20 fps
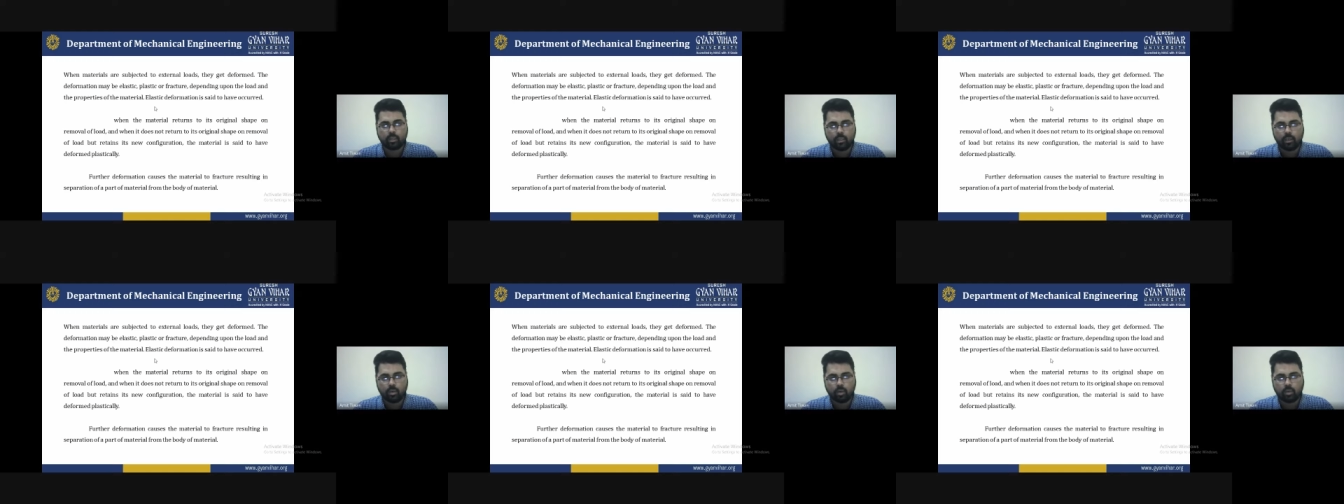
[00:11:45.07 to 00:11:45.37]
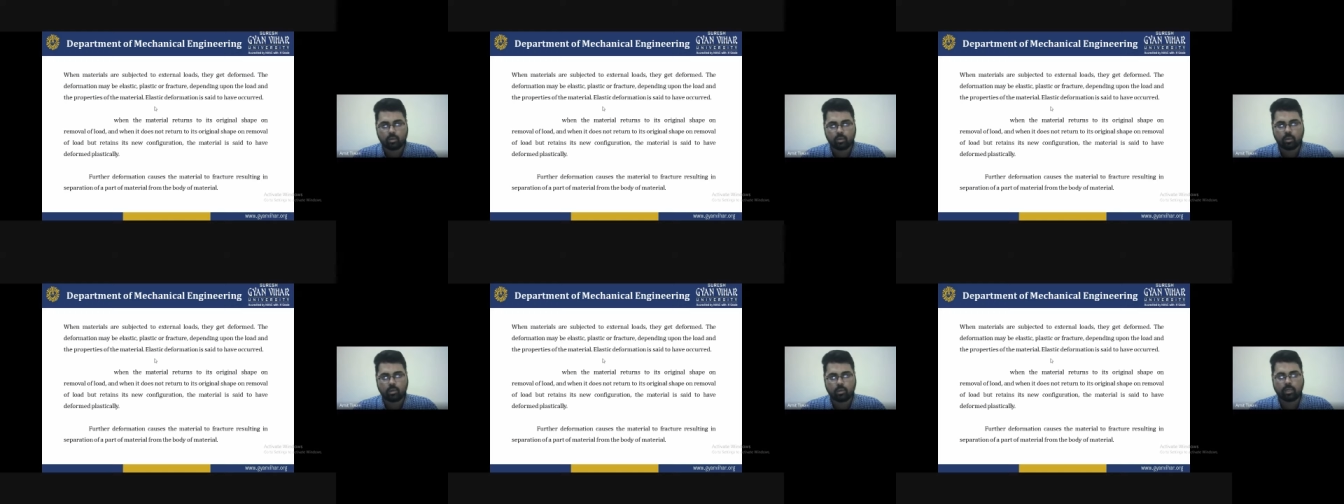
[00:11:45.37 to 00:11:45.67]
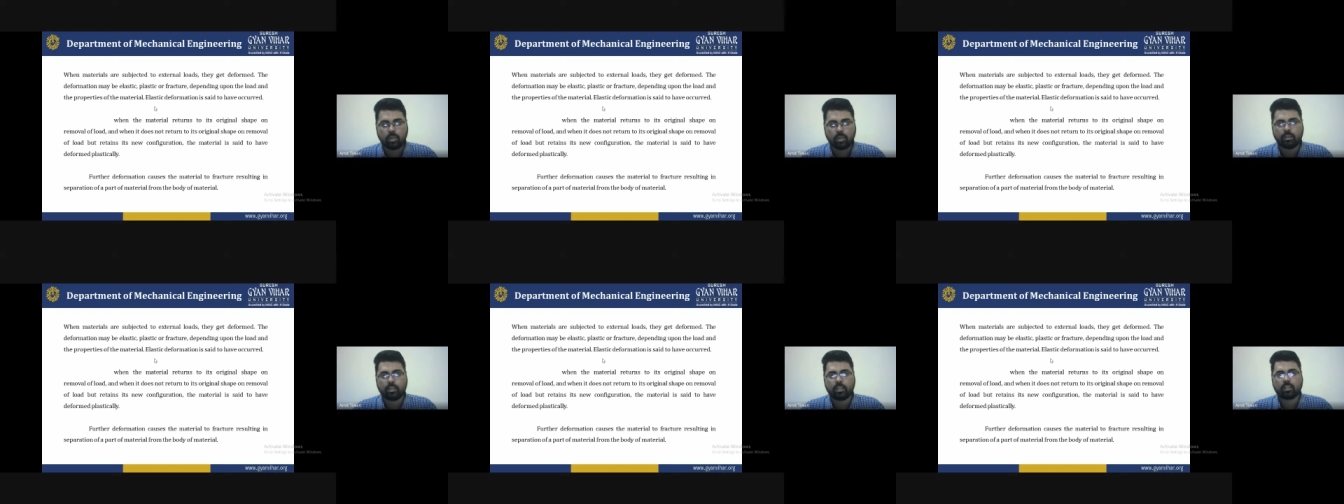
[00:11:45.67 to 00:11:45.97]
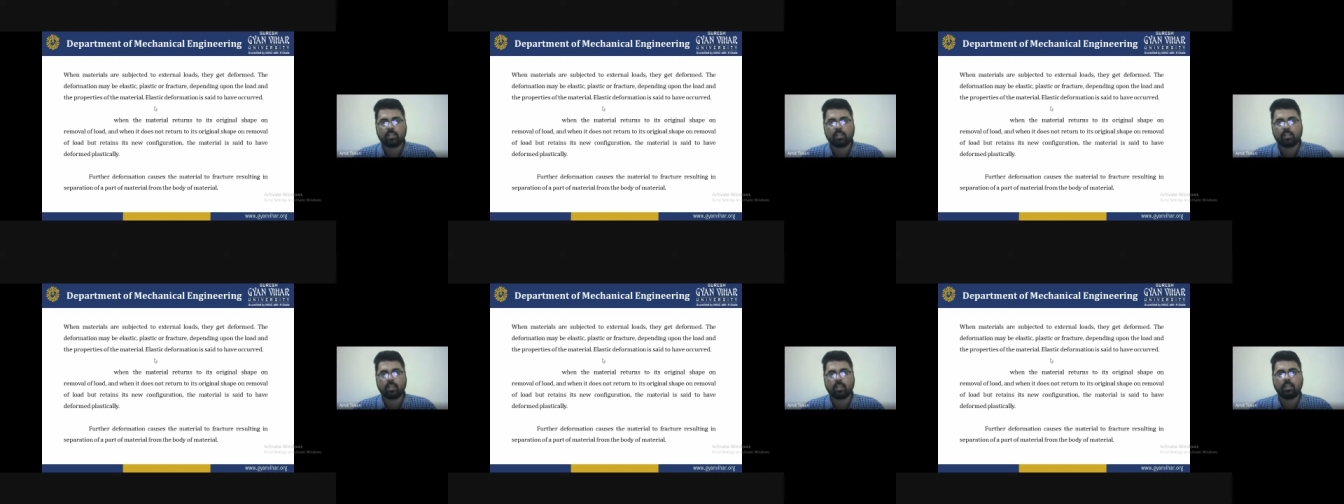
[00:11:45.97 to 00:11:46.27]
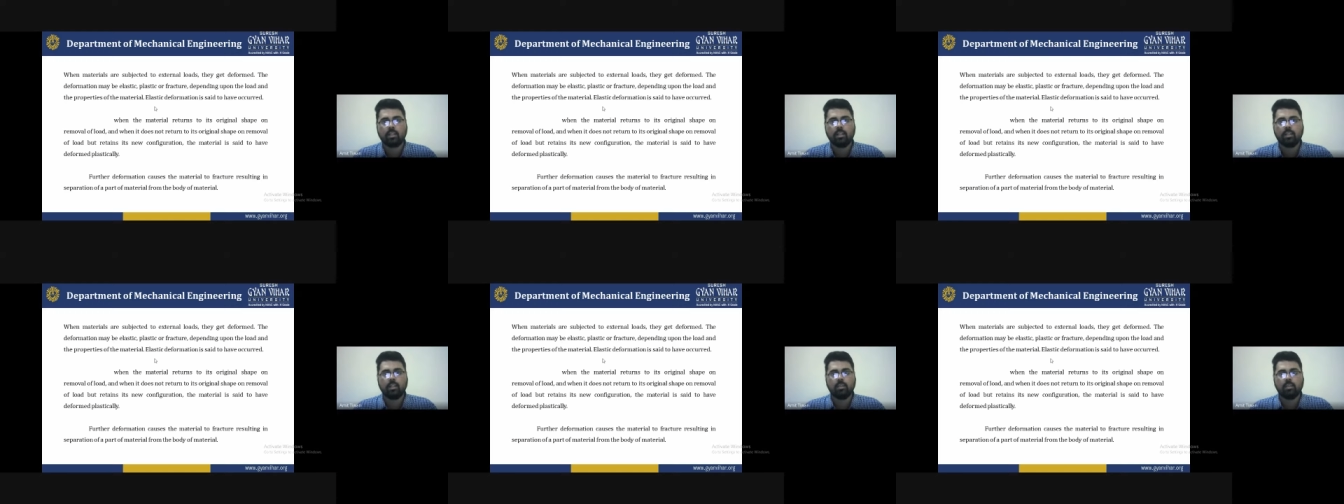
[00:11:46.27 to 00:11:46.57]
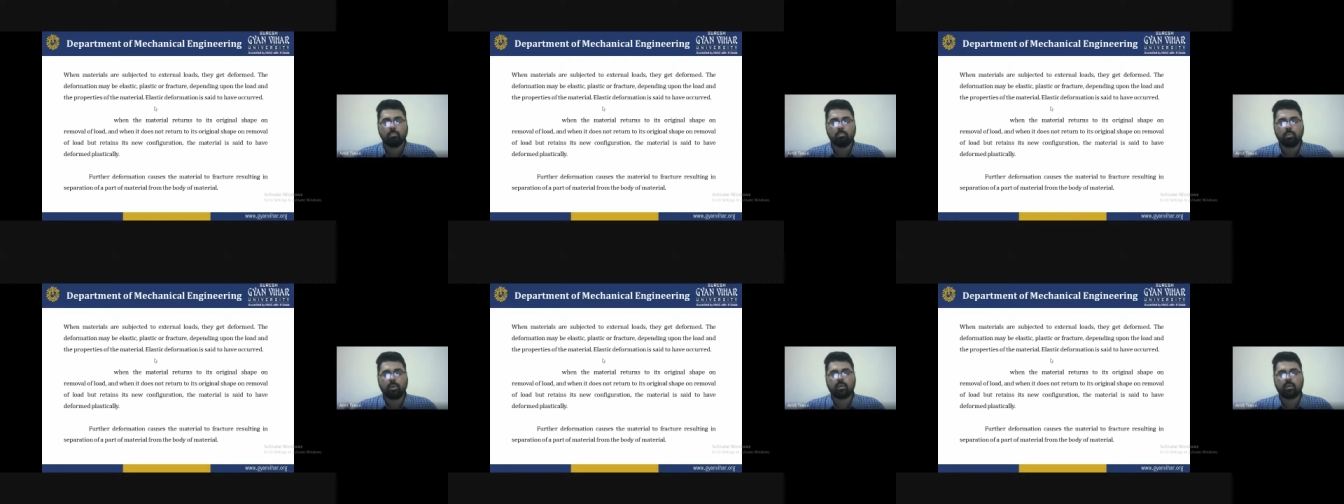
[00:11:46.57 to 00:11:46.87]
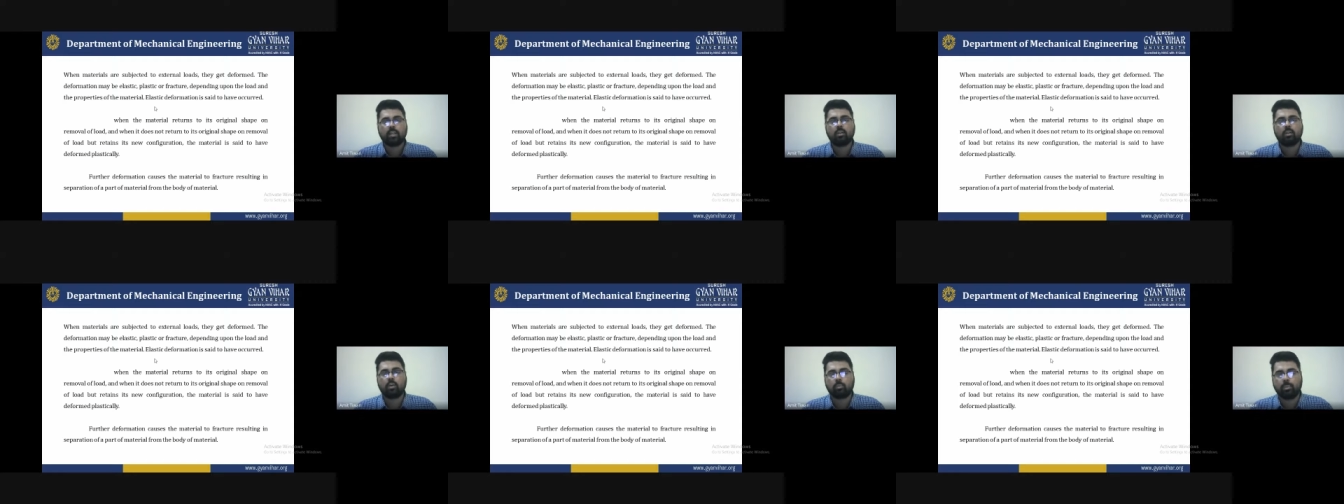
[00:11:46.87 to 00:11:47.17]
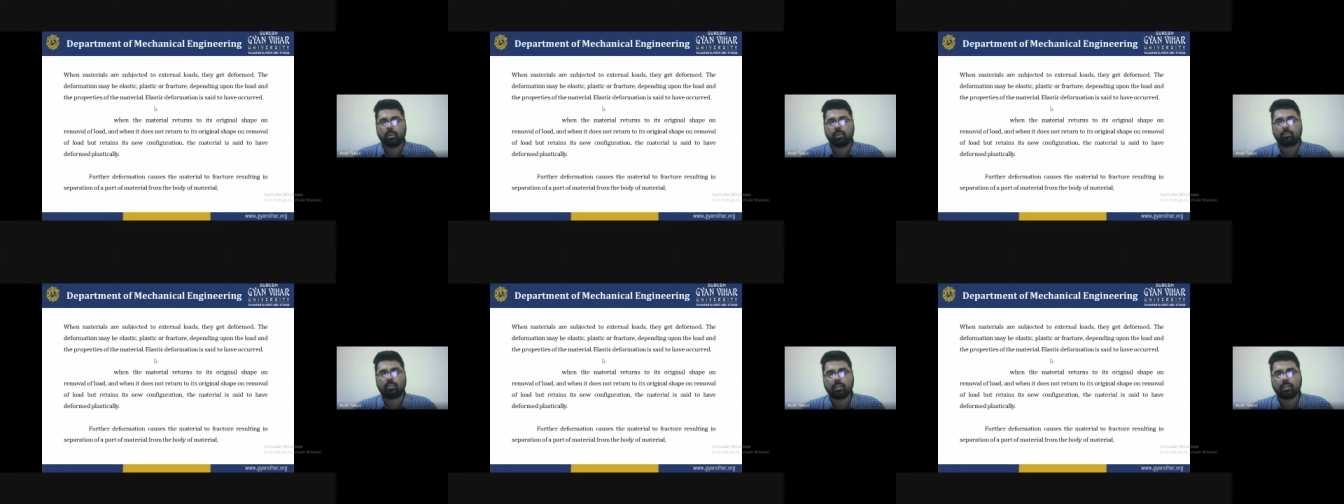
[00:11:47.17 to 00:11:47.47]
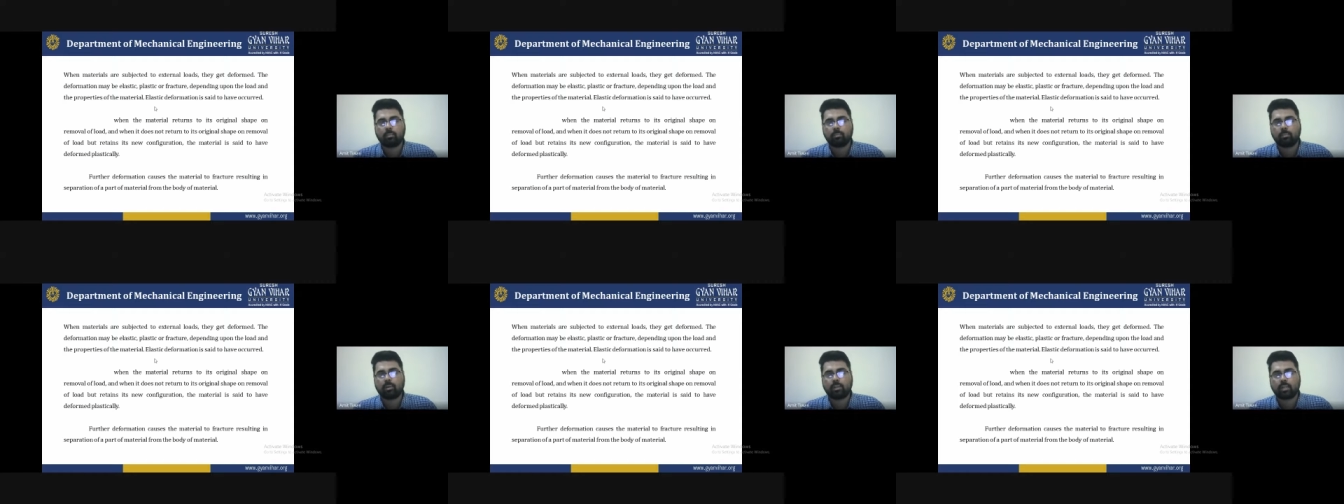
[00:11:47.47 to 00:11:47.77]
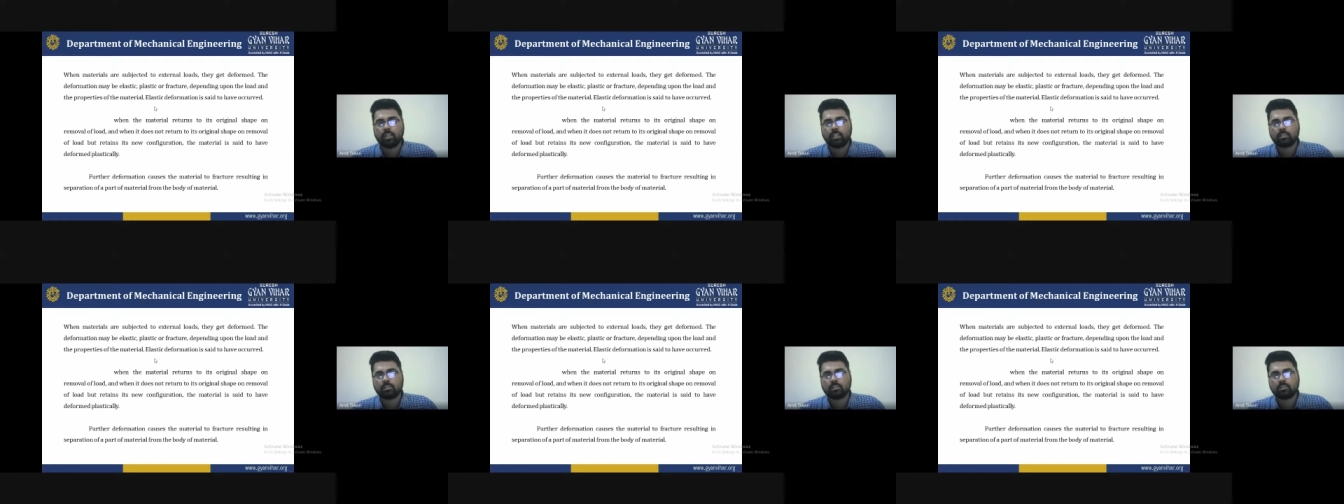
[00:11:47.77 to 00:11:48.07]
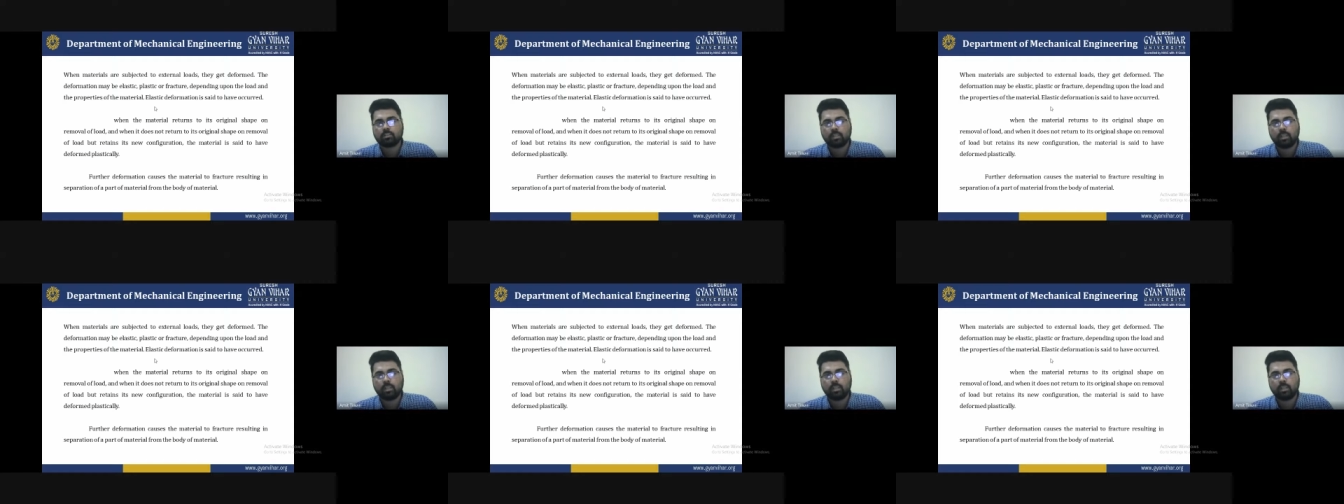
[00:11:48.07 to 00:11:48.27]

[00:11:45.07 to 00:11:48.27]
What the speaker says: hold on until the material not break. When the material is